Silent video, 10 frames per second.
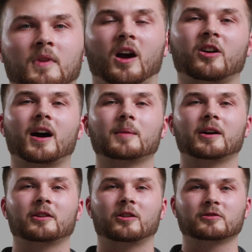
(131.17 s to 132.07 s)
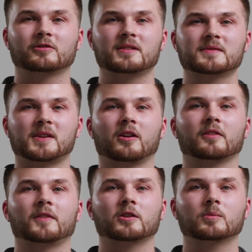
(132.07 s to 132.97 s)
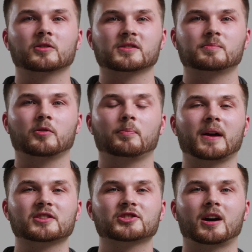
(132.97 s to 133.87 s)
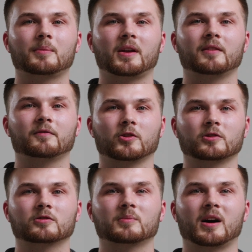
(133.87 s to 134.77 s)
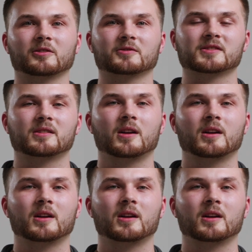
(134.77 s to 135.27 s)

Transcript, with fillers: Our Labline autoclaves are available as both benchtop and vertical models.